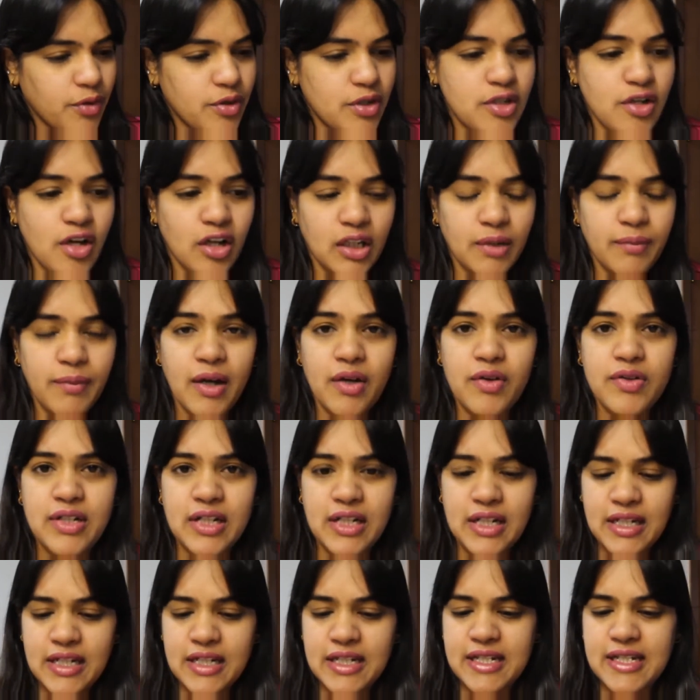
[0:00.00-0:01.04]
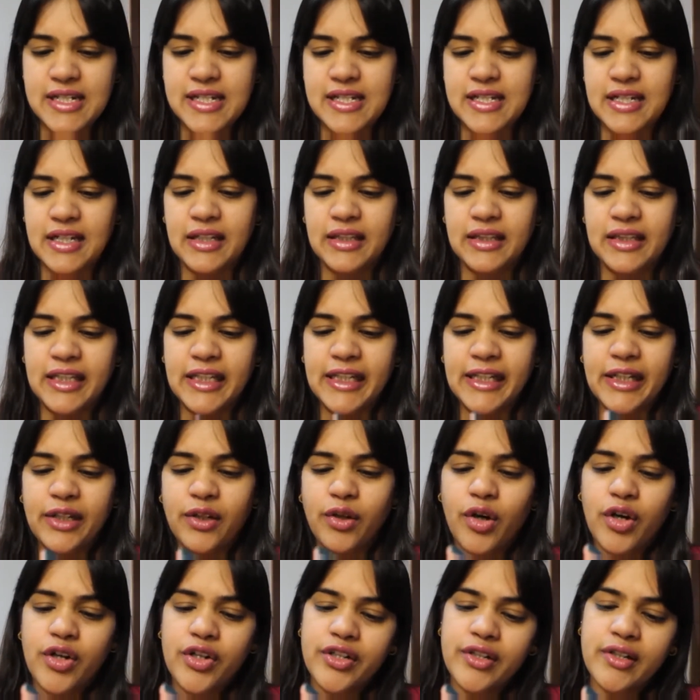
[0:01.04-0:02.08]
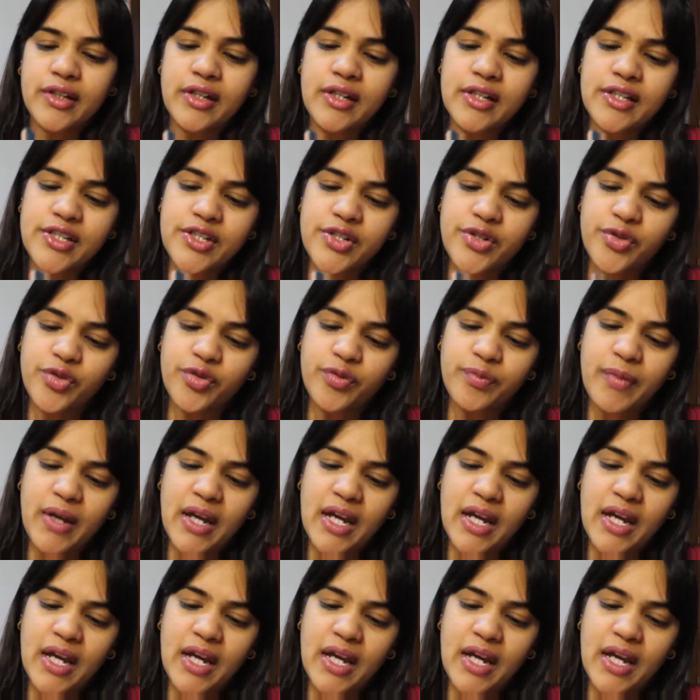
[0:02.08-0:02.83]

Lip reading: I want to talk about is the L'Oreal True